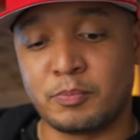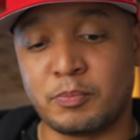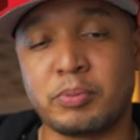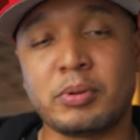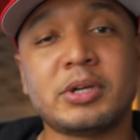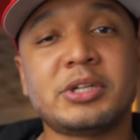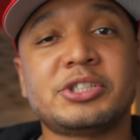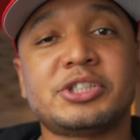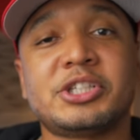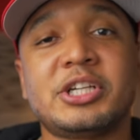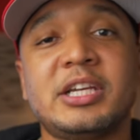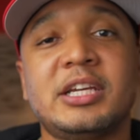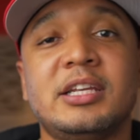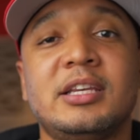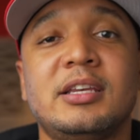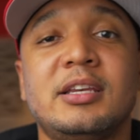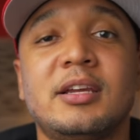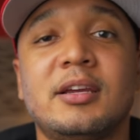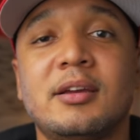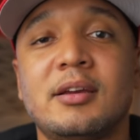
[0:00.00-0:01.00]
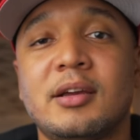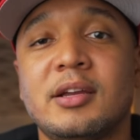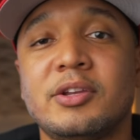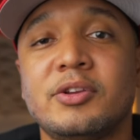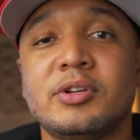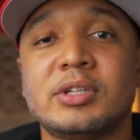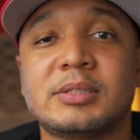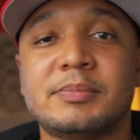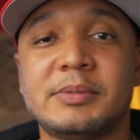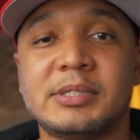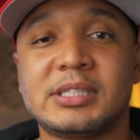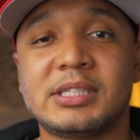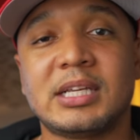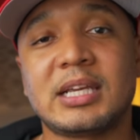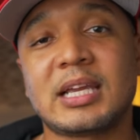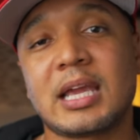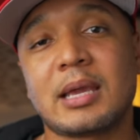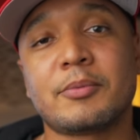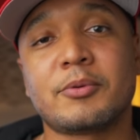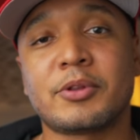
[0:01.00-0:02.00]
push in a
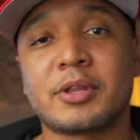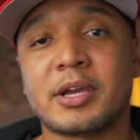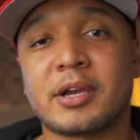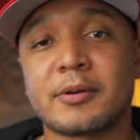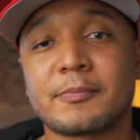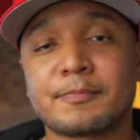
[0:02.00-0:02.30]
USB-C cable there.